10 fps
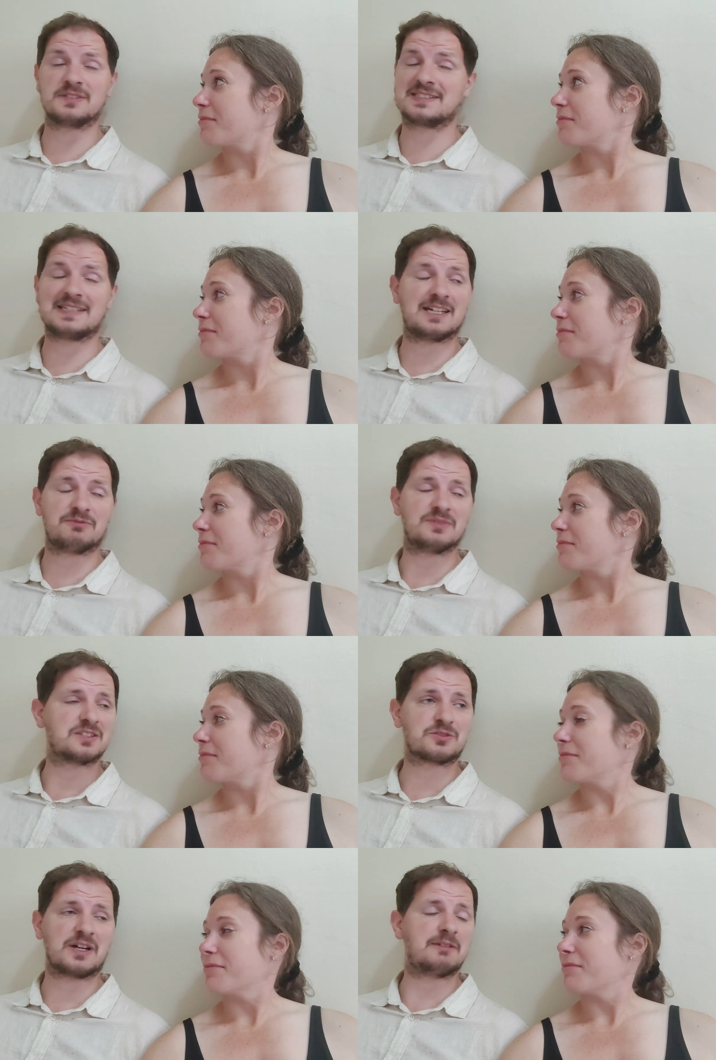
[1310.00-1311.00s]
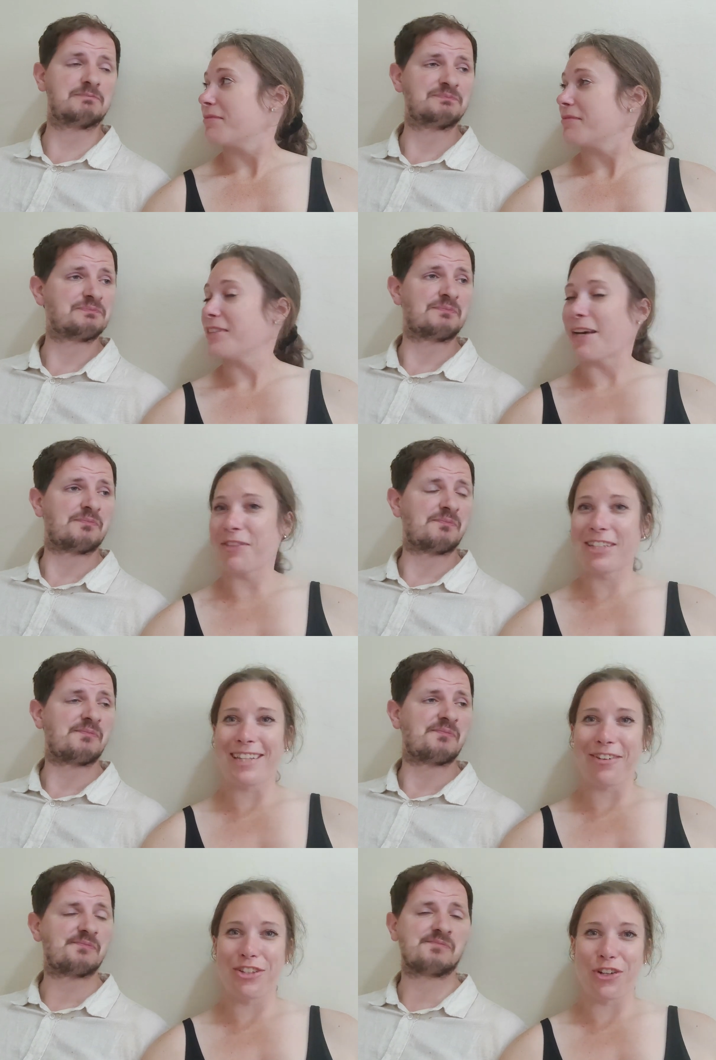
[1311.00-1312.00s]
Speaker 1: over today. It's great. Yeah,
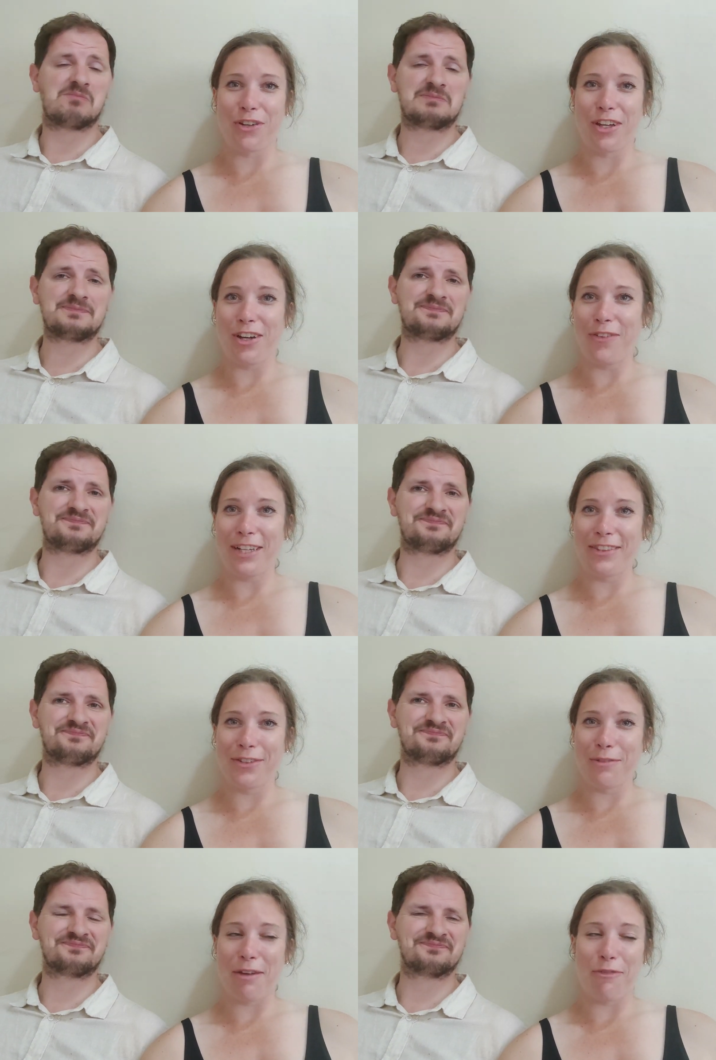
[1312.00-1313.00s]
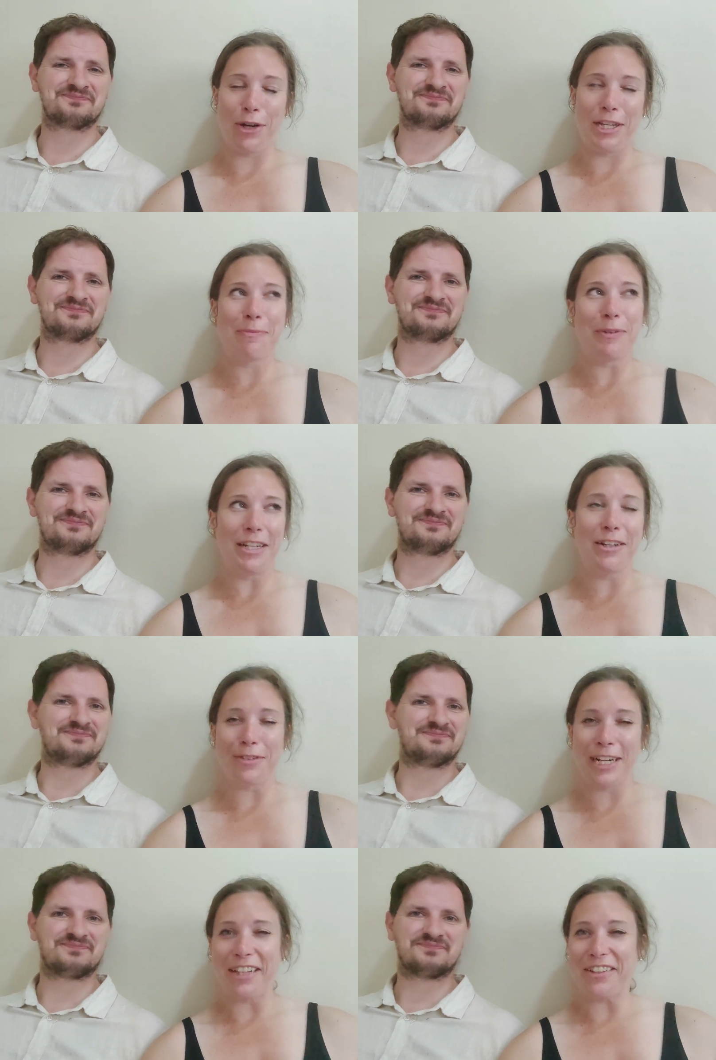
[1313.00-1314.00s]
because I was joking, oh, I'd lose my voice, but
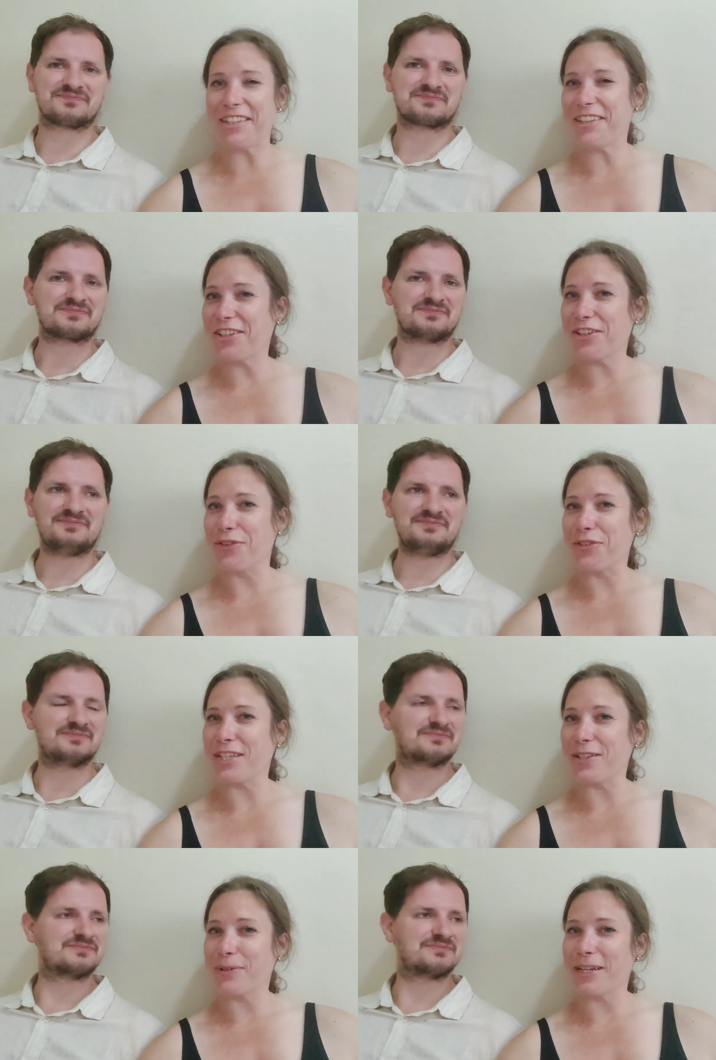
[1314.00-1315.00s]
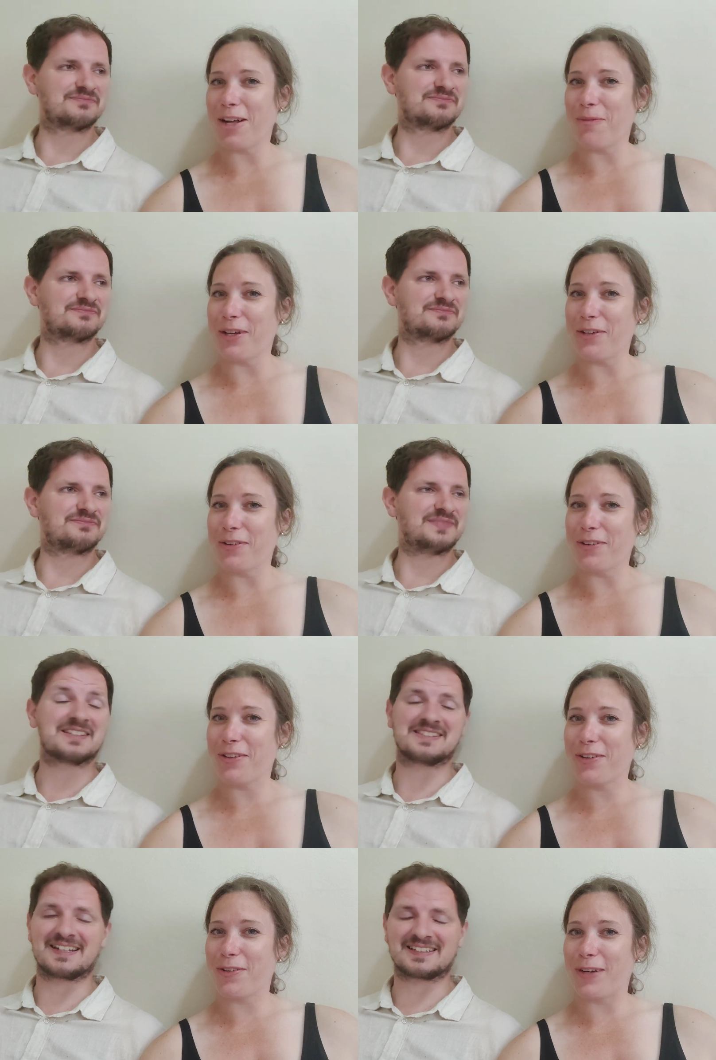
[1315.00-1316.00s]
in reality, the acoustics would help out
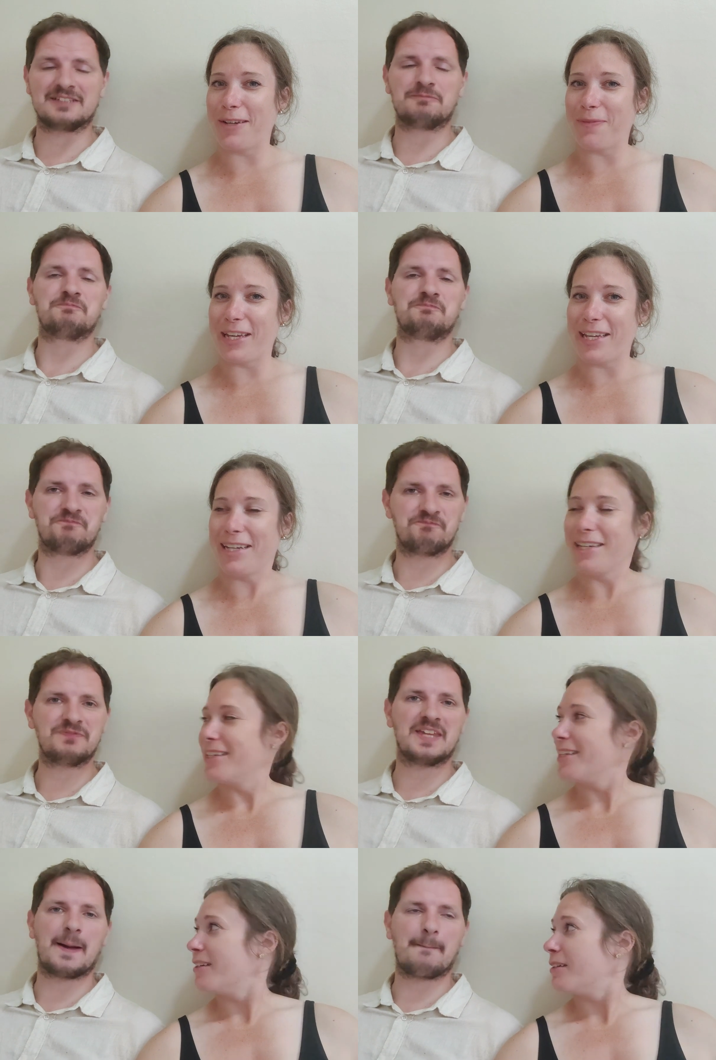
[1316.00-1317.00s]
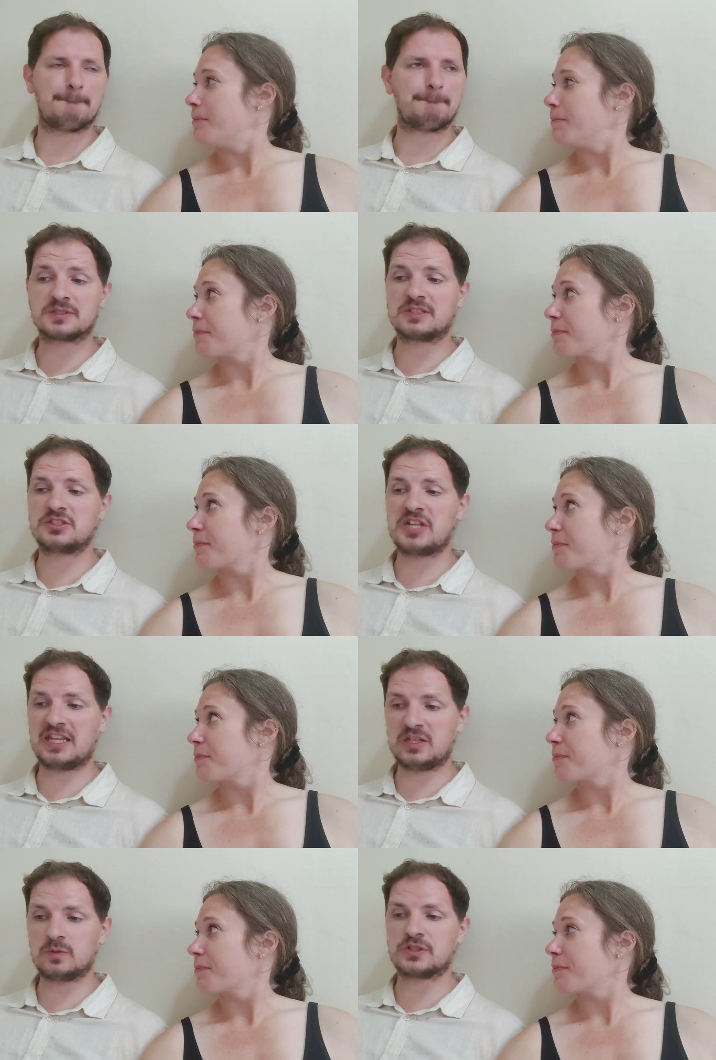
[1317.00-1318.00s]
Speaker 2: exactly. quite a bit. Yeah, it was a
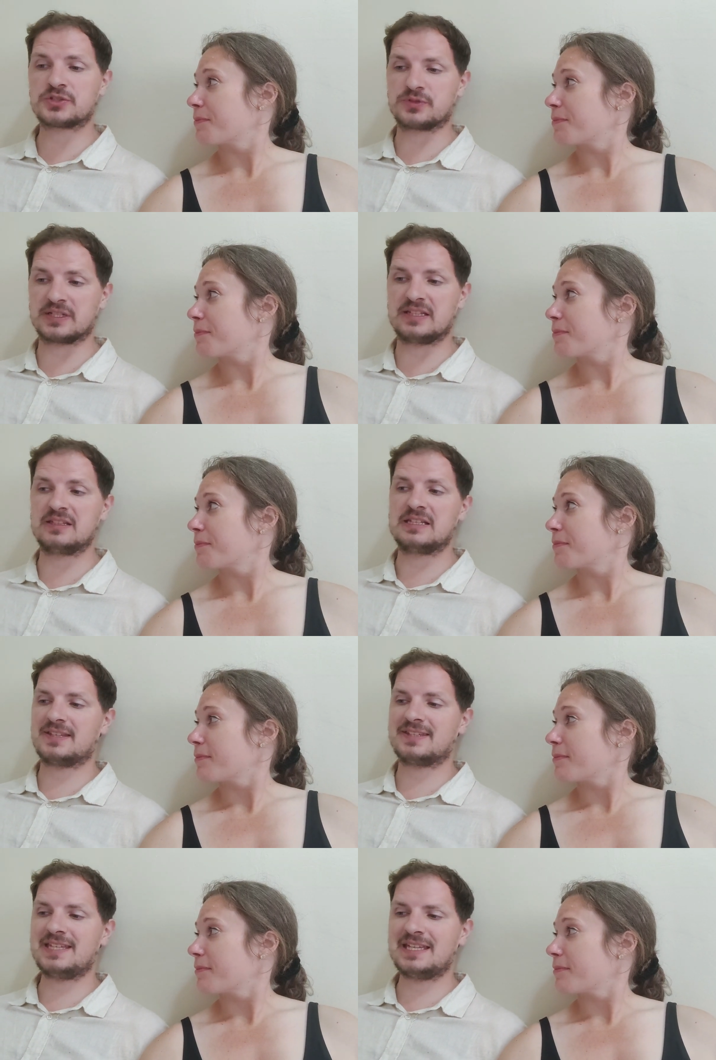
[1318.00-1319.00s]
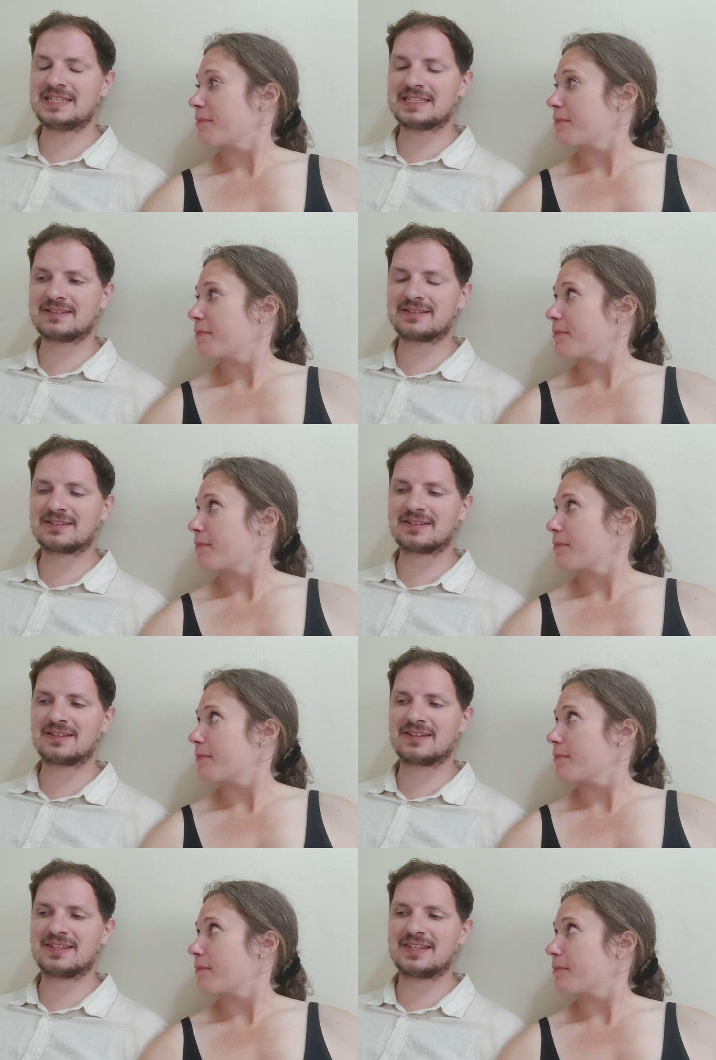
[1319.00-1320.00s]
genuine treat. I think
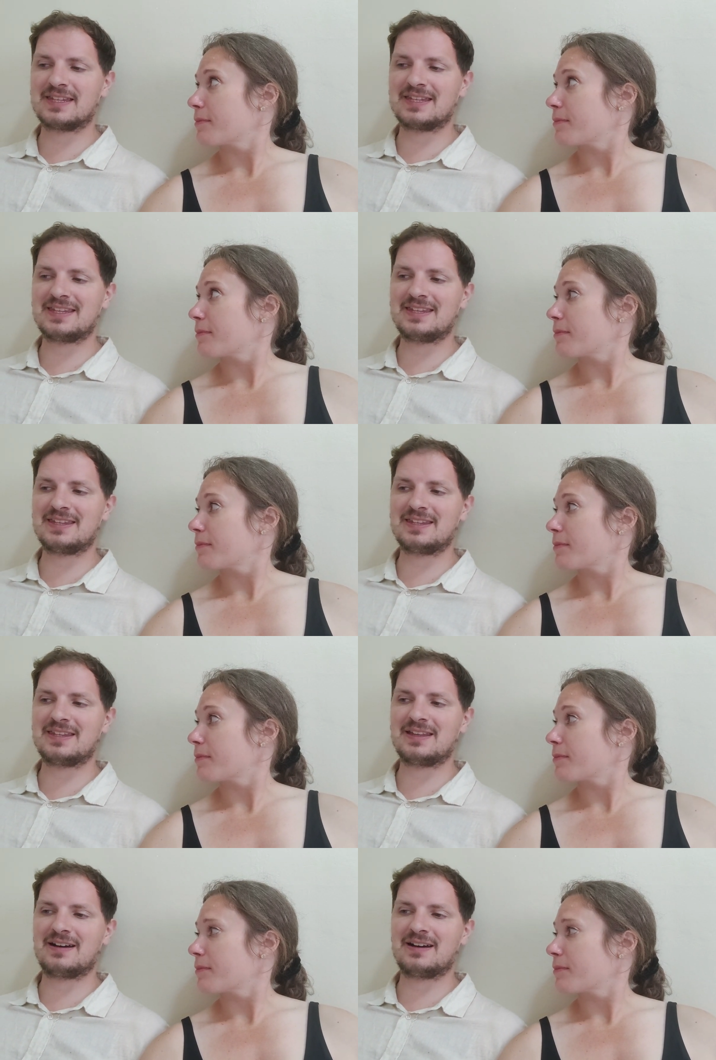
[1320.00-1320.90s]
the